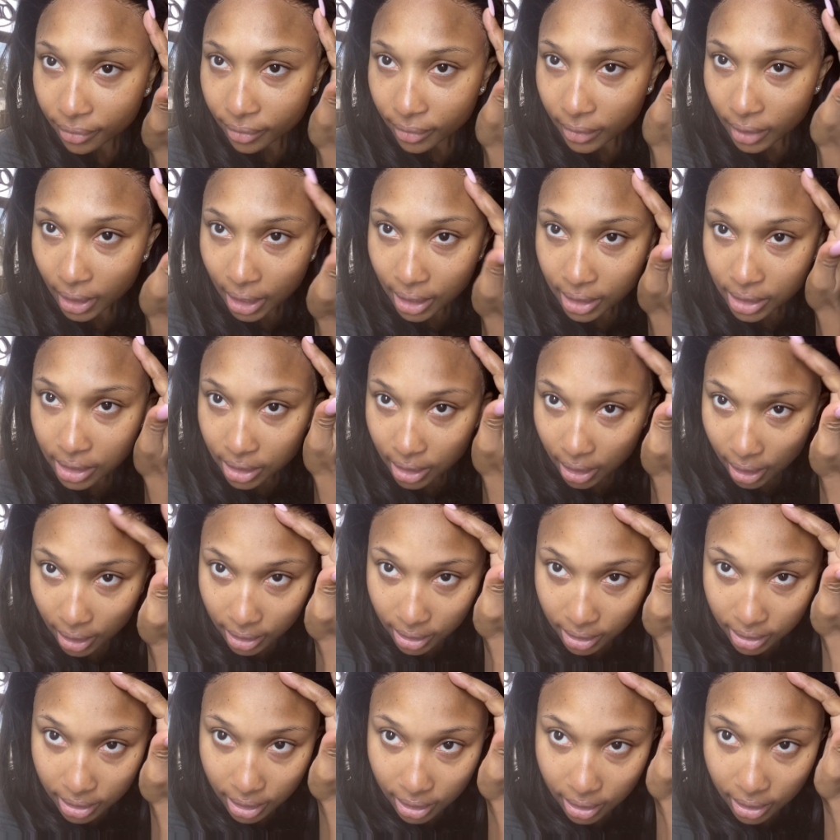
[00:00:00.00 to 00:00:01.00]
It's starting
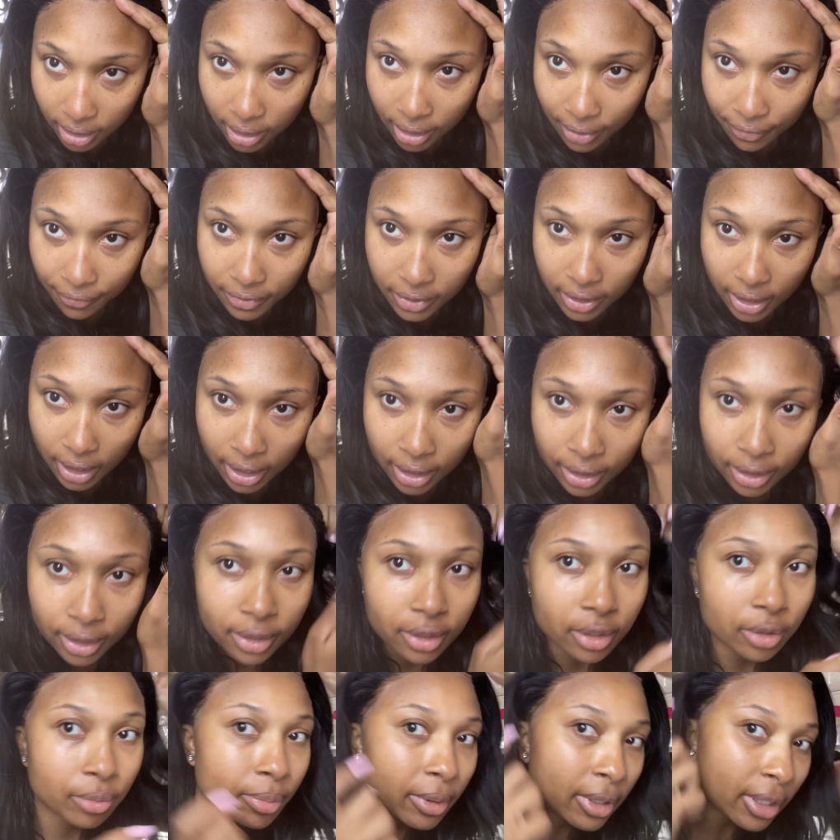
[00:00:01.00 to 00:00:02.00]
to lift a
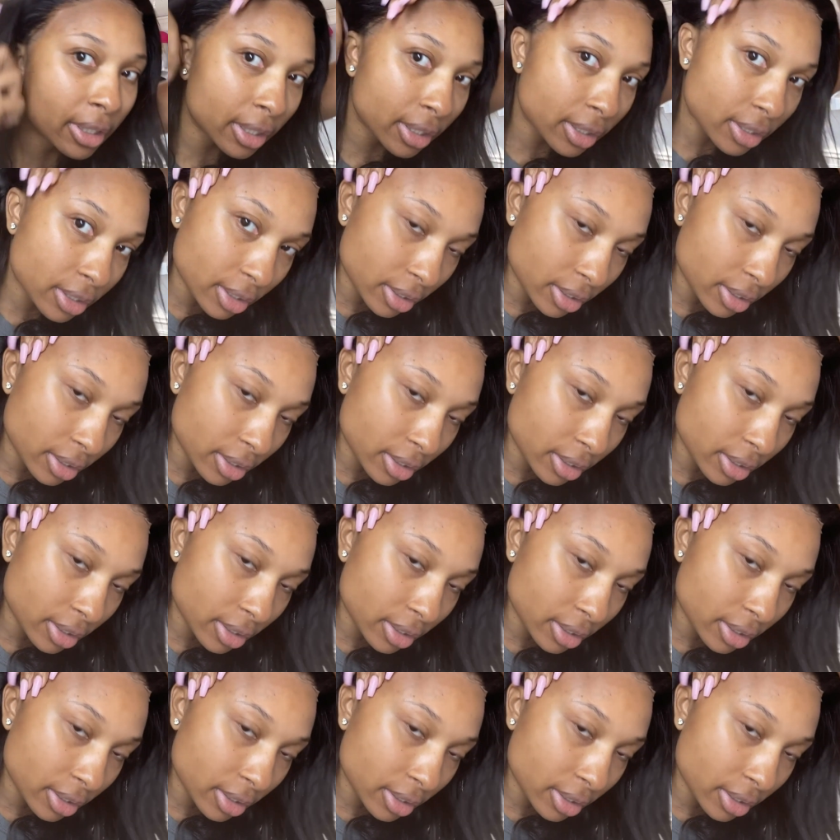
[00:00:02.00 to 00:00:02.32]
little bit.